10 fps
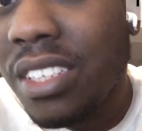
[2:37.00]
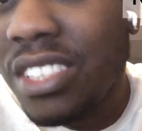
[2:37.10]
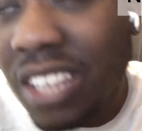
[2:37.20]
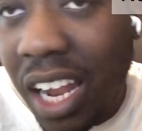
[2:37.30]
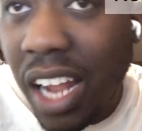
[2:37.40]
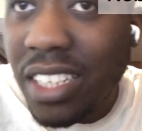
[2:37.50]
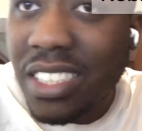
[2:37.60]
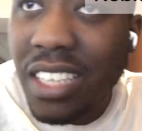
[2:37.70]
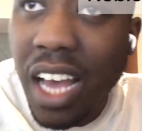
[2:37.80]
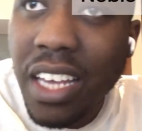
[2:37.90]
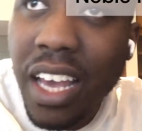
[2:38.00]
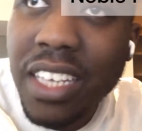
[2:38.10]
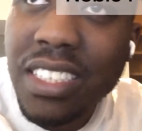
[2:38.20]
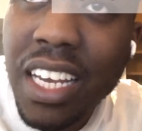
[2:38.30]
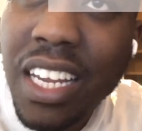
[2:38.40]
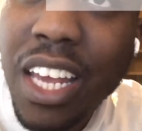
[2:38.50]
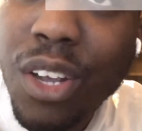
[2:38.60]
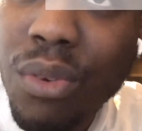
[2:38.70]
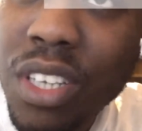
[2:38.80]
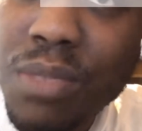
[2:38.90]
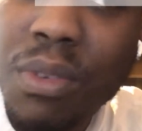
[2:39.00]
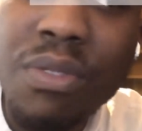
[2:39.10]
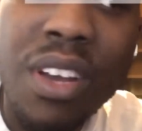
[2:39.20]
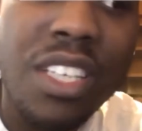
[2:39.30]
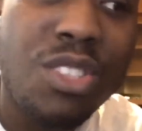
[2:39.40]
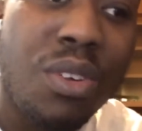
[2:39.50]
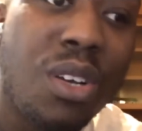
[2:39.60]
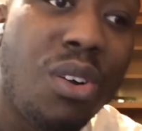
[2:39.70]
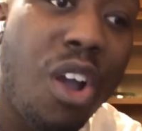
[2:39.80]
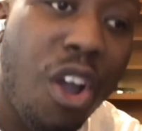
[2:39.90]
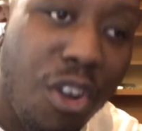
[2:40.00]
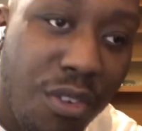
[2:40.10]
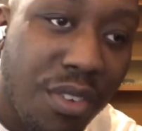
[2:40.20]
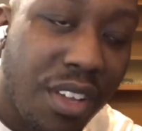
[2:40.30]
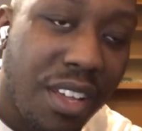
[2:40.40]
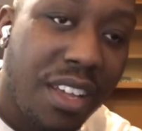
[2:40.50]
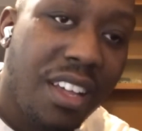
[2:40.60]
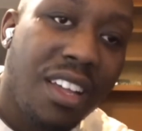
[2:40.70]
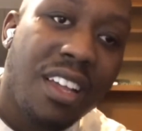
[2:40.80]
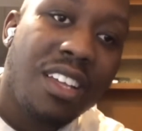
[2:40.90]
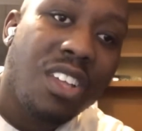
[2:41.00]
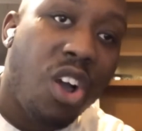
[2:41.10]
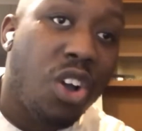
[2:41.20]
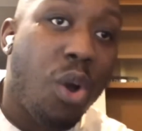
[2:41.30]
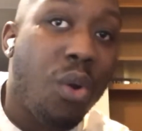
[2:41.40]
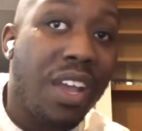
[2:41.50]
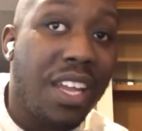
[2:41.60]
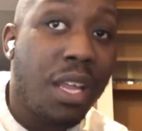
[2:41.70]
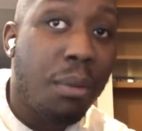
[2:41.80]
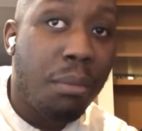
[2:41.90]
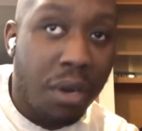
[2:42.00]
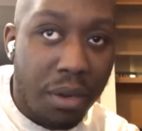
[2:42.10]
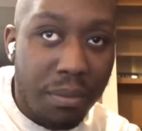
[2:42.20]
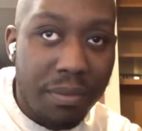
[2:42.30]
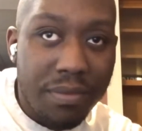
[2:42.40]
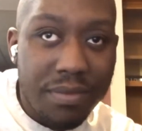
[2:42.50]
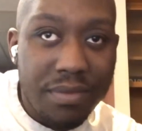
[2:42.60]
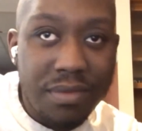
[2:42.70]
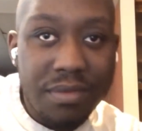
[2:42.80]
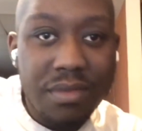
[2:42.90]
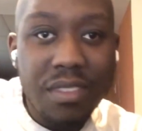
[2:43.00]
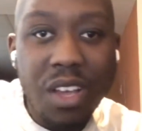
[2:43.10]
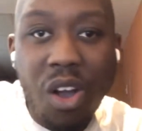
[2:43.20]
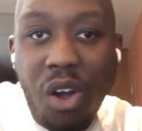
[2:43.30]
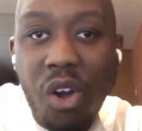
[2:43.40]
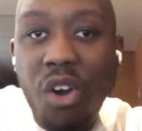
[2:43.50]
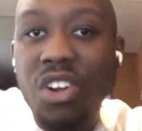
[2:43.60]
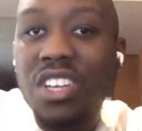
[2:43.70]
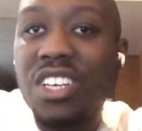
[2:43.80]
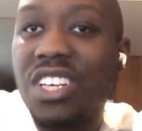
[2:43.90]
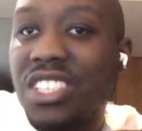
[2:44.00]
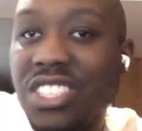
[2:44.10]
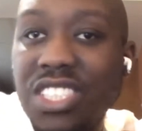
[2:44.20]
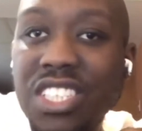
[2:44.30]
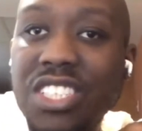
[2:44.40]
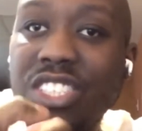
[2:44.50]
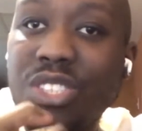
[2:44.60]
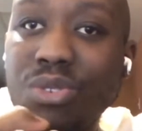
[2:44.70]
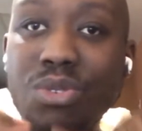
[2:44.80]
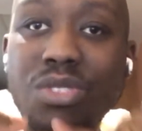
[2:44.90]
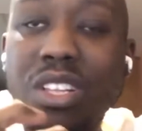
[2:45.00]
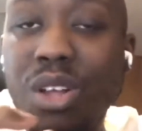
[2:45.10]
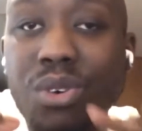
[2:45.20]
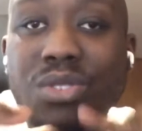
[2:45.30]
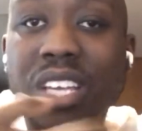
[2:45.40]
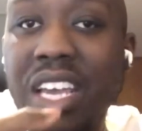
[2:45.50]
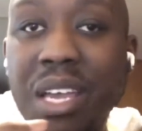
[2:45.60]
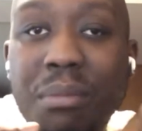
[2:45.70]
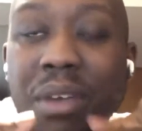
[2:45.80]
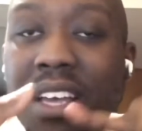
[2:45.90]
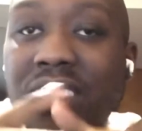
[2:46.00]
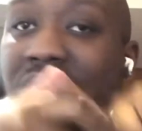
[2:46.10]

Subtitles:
shout out to SIAK, say it ain't Crispy, Vantrell, Irvin. Y'all go hit him up. All the good shit, shoes, clothes, headbands,